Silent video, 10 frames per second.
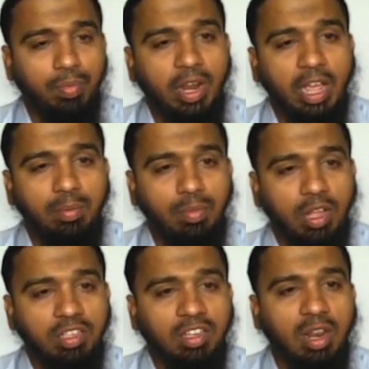type the
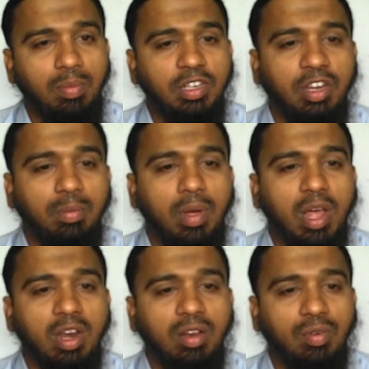exclamation
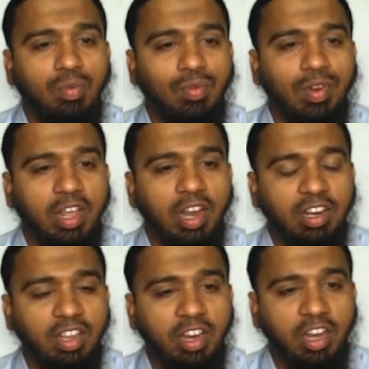mark, we will
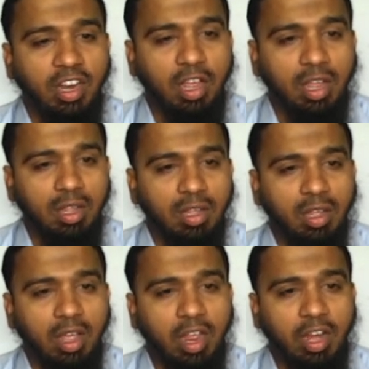get the data,
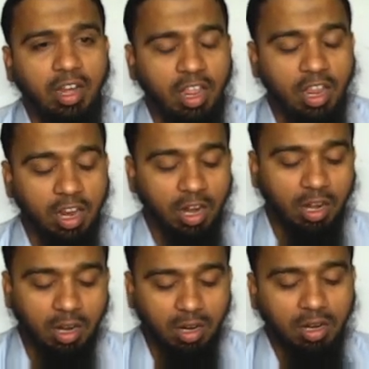and here